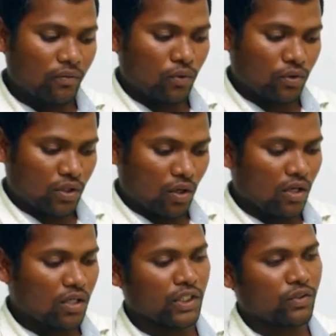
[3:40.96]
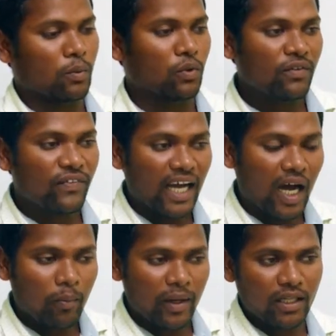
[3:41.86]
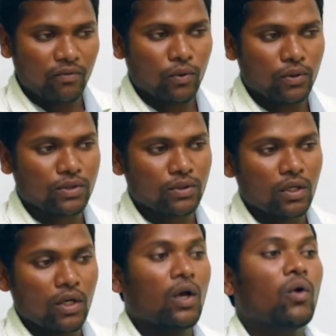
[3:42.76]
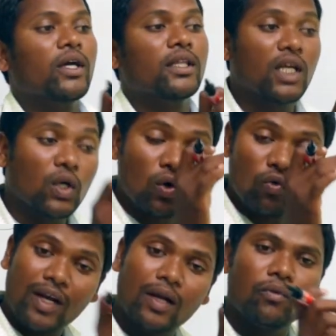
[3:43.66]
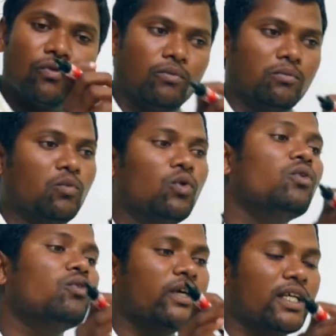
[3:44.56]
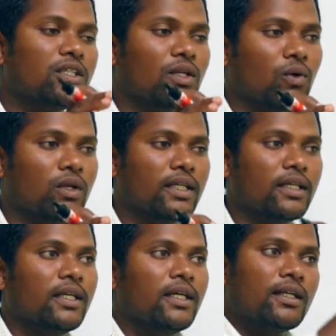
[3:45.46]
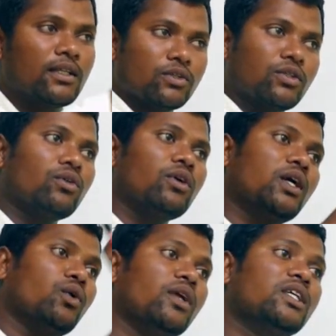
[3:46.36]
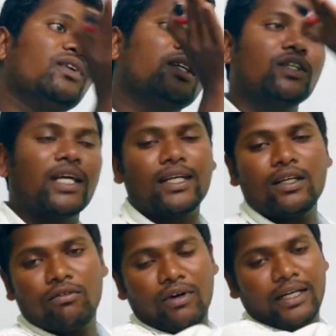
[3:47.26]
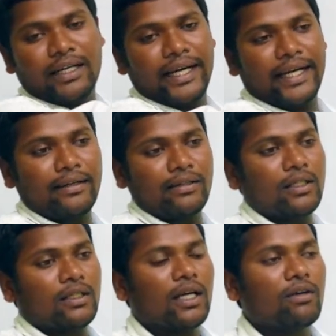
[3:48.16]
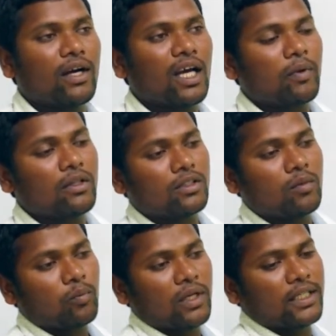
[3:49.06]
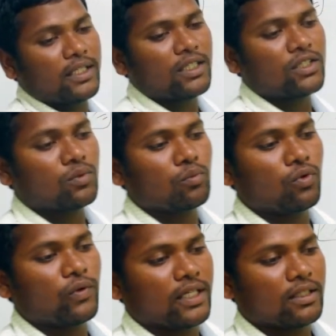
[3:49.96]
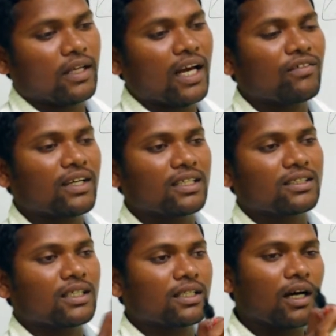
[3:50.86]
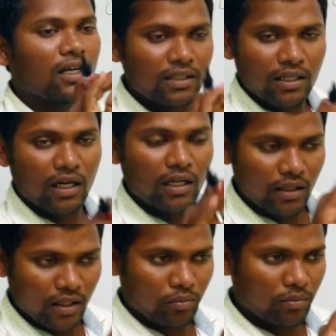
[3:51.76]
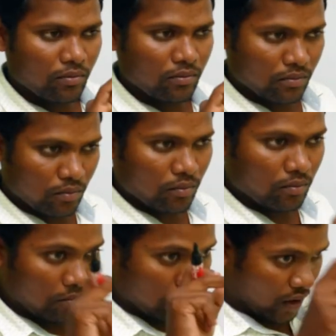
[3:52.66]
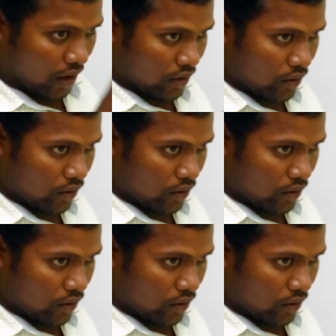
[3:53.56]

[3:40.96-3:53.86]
the force down also, it will move. If I apply the force, okay, the door will move very slowly. So, so the door is fixed at one end. Then what happens? Simply it is moving. Then we can say that uh, that um, uh,